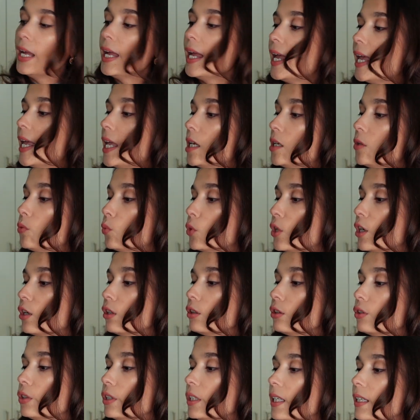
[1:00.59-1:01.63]
and we are
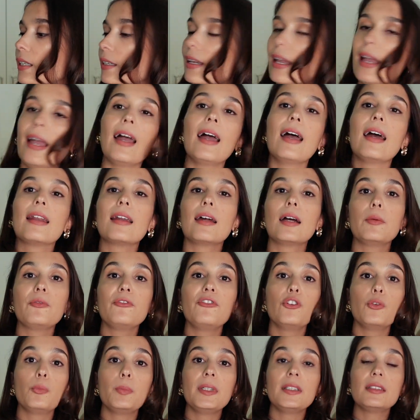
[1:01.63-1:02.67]
looking at a
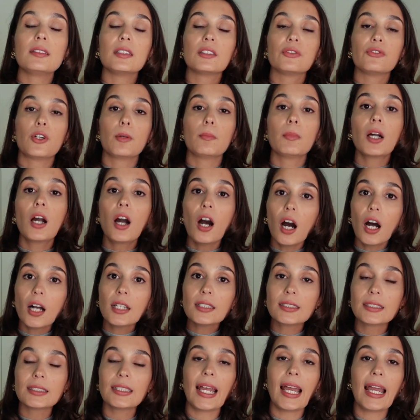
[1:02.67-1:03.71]
few pieces from
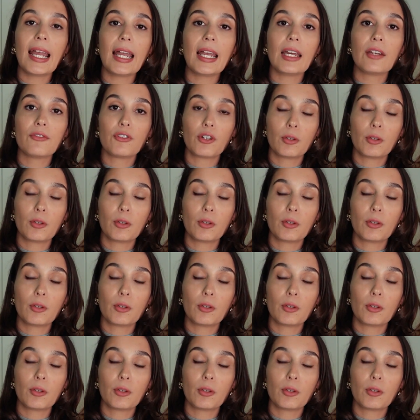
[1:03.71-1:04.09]
COS and